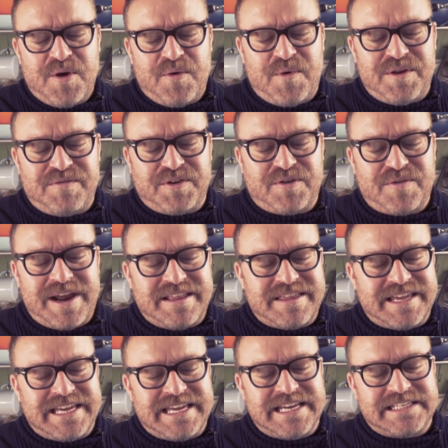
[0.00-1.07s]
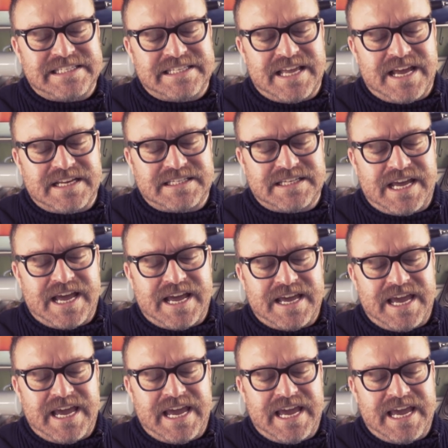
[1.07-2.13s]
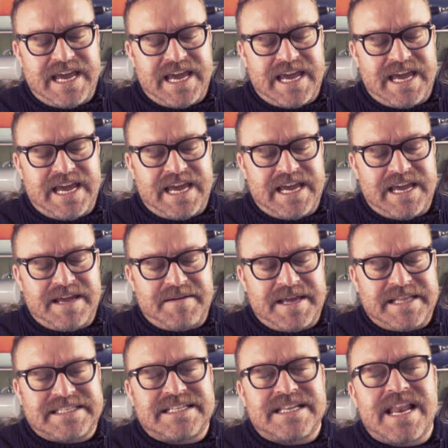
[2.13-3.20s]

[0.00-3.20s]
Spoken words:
one of the great things is that it's